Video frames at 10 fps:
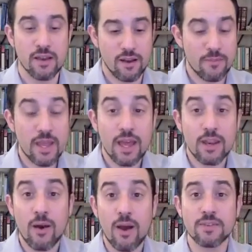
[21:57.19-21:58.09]
I
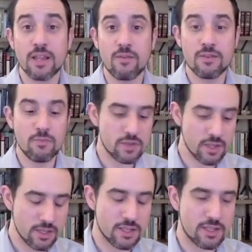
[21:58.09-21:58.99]
was
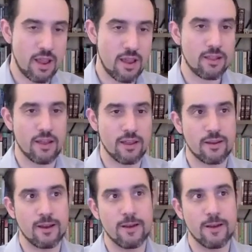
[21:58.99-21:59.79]
mostly just saying like